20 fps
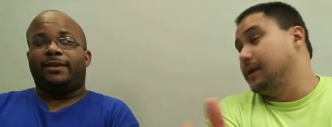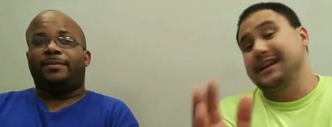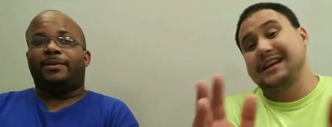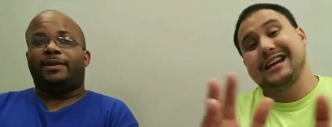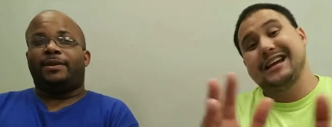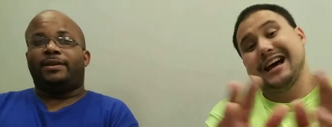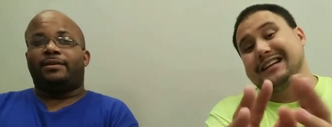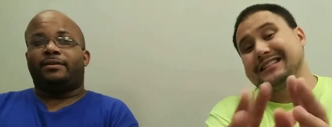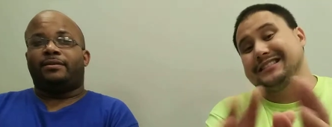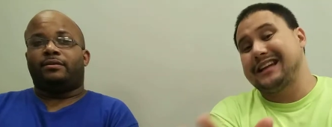Speaker 1: yeah,
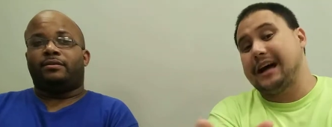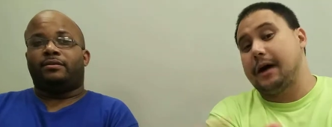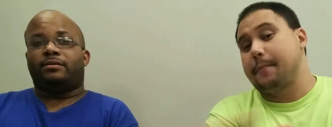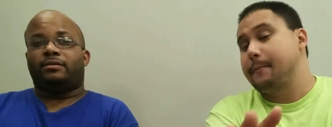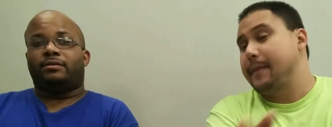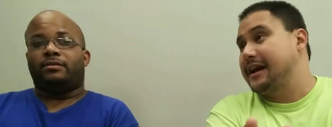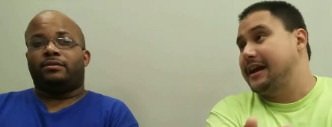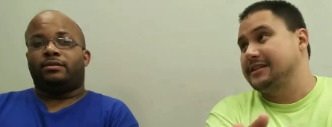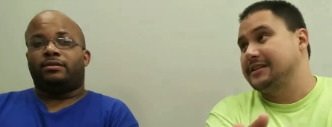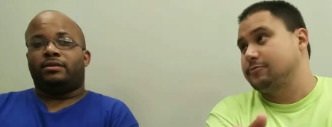but he has
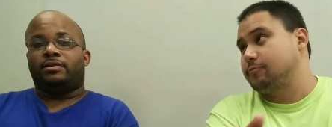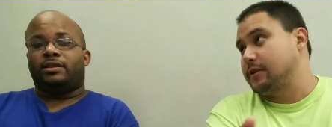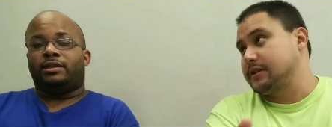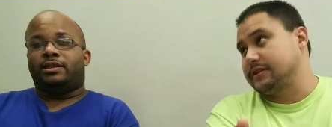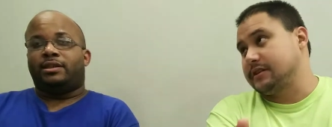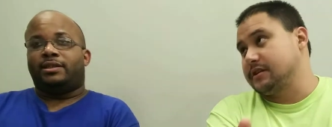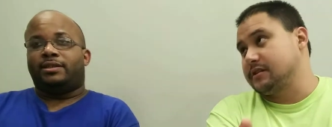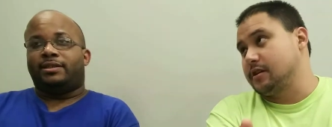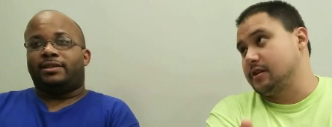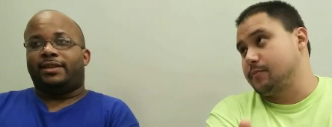not made his
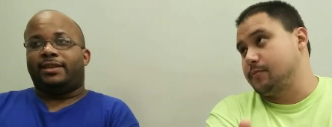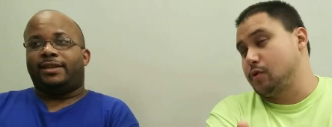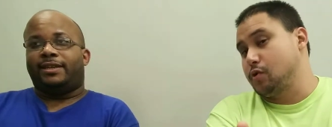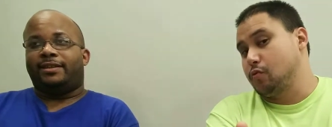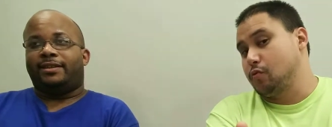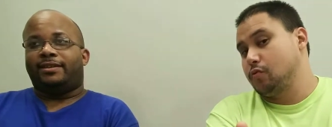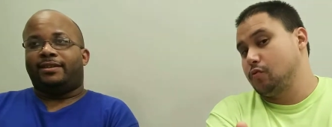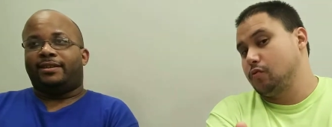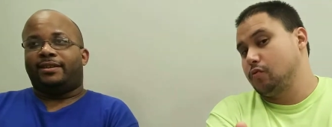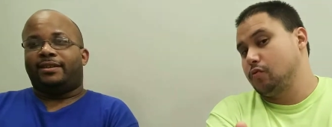wrestling
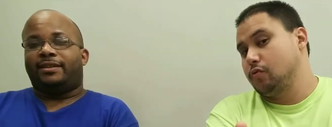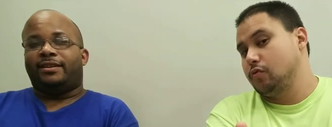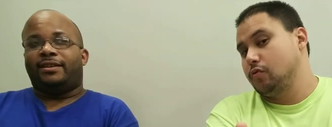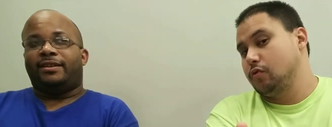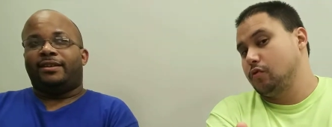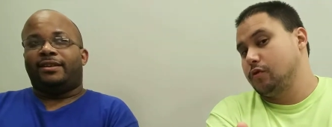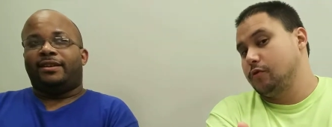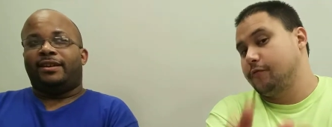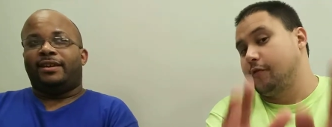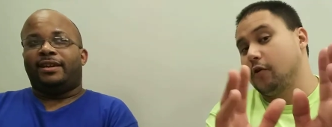debut
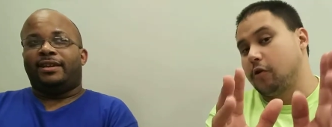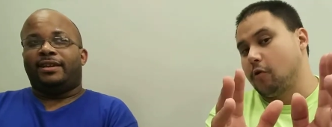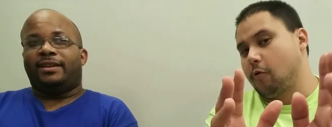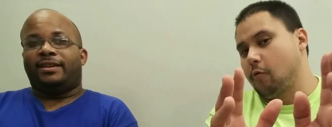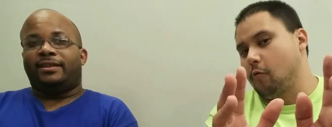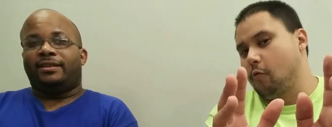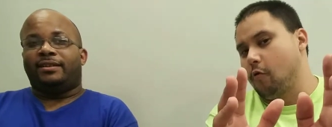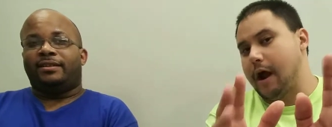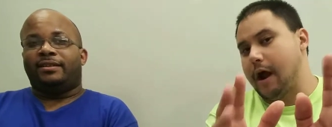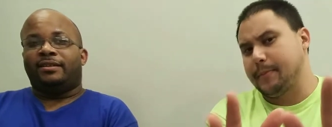yeah. for
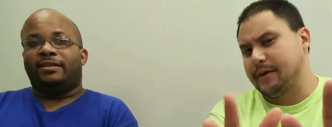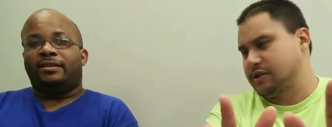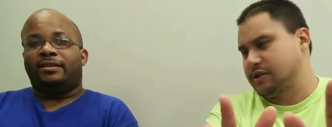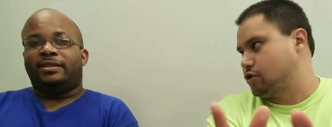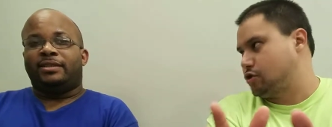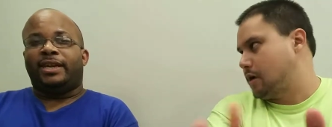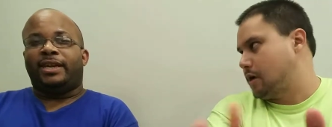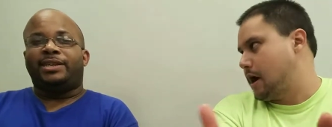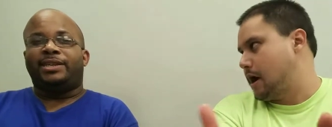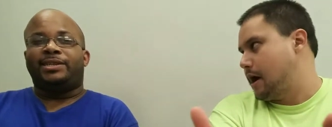the
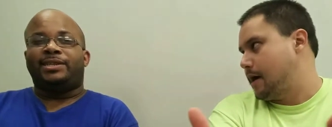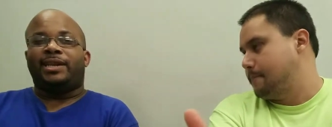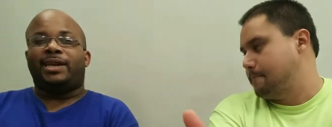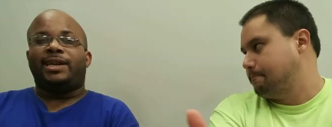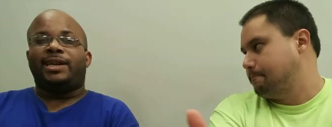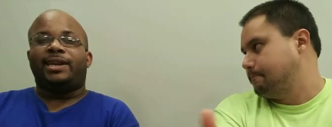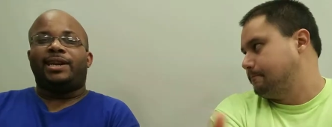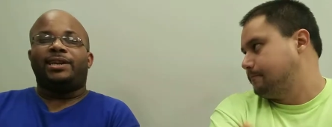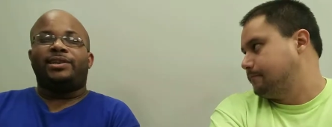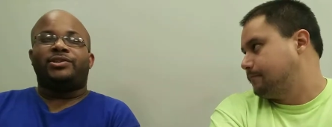Rabbit Tribe.
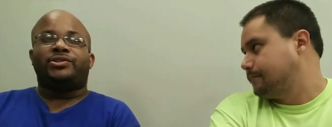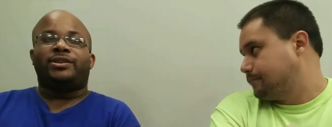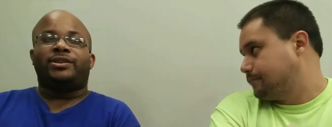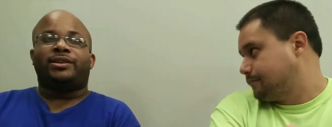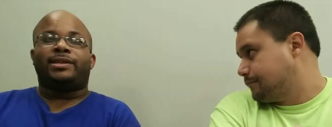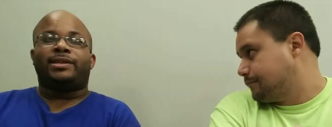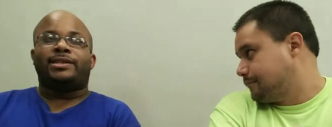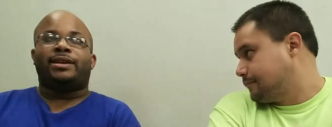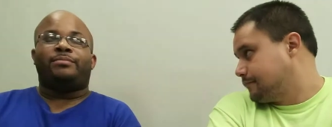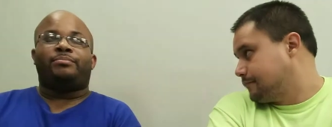
Speaker 2: They're, they're
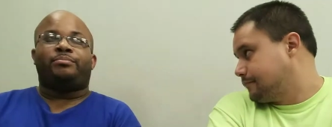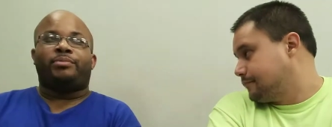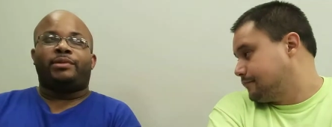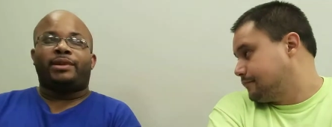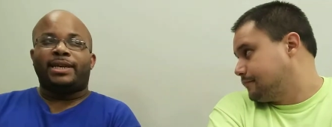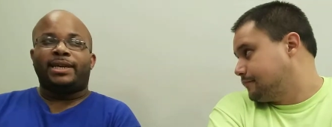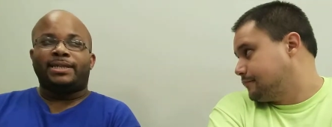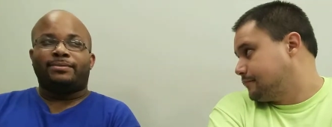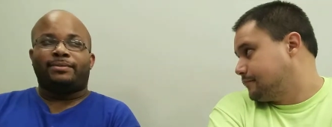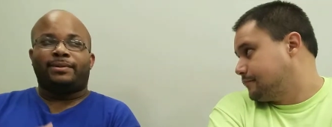interesting because they're
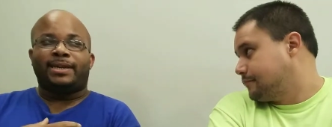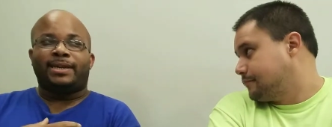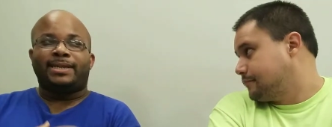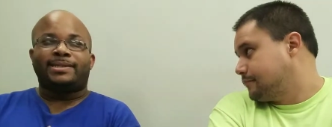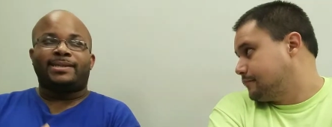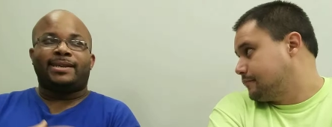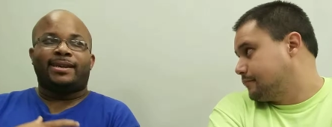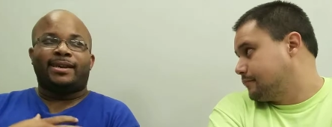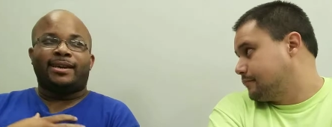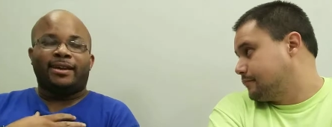impressed with
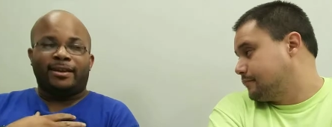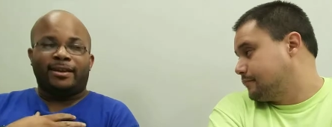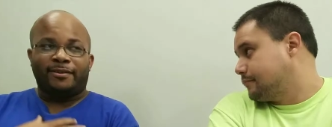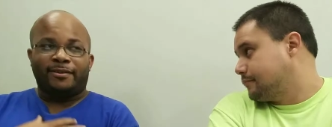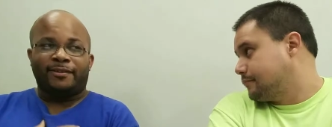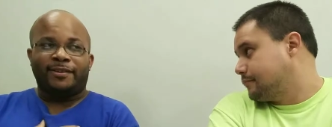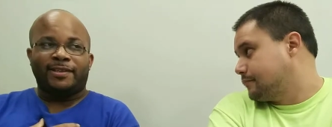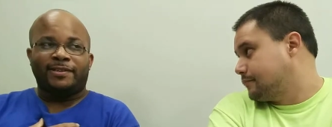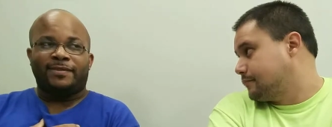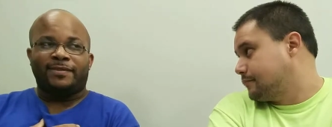his
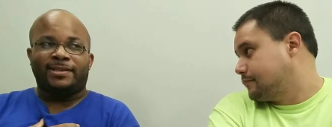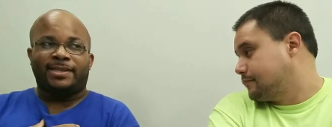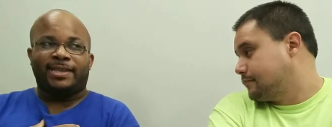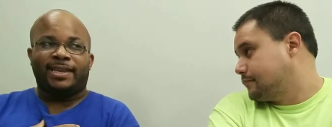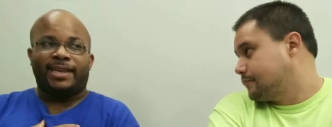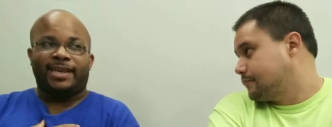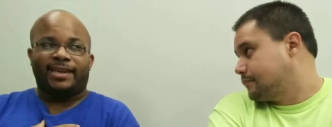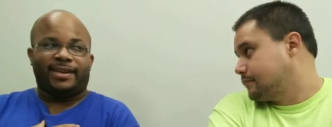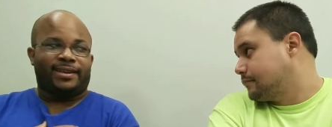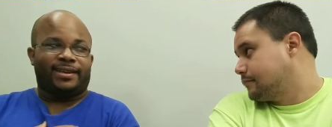uh his
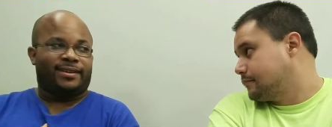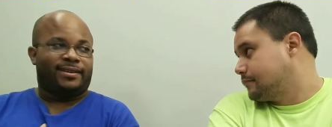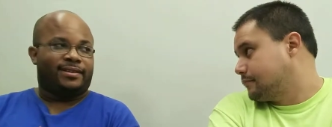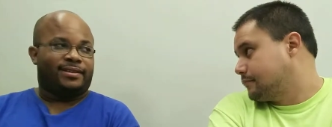physique.